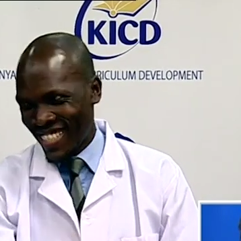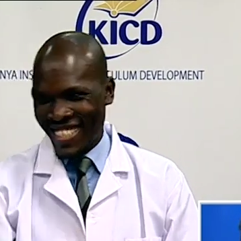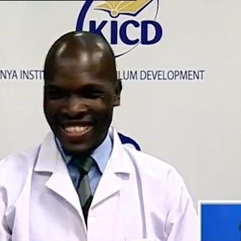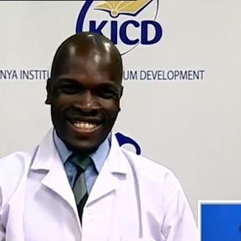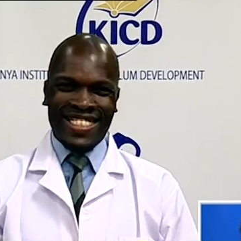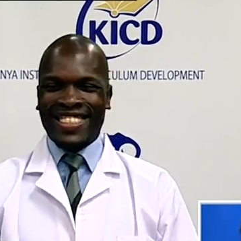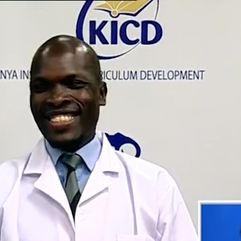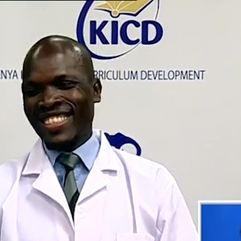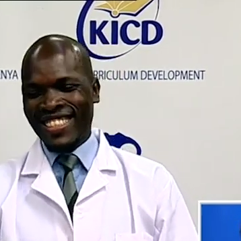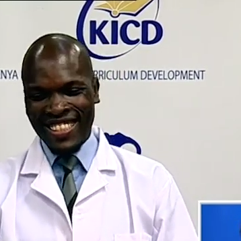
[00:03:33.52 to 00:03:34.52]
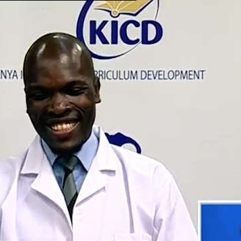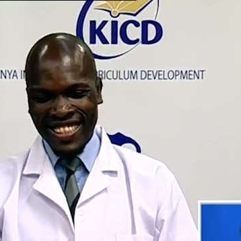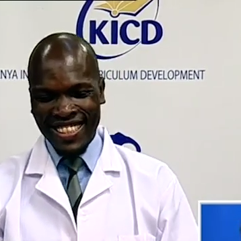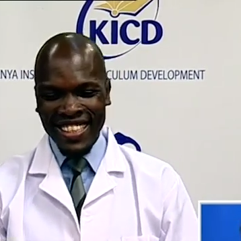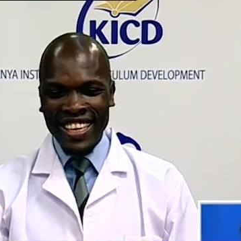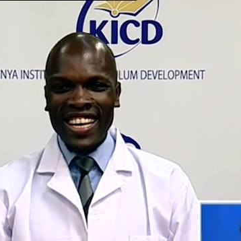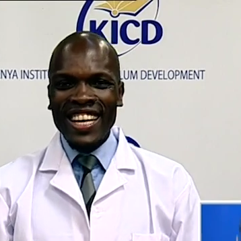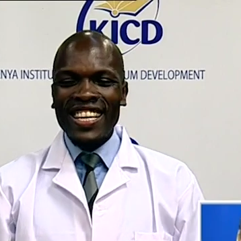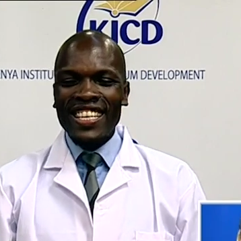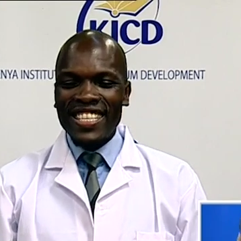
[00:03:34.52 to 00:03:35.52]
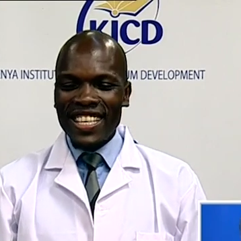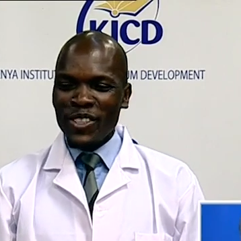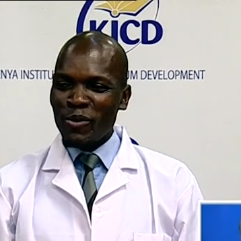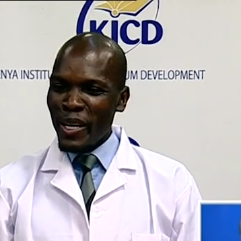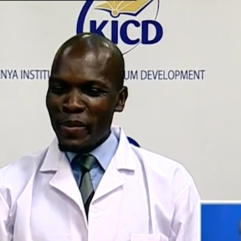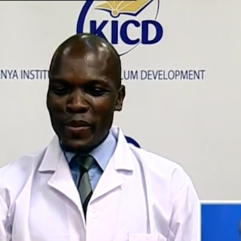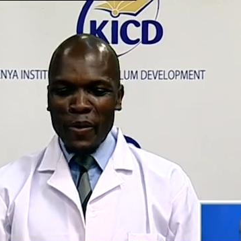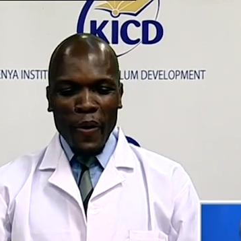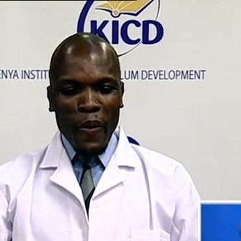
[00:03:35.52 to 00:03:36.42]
perfect. Perfect. yes, so, Malimu,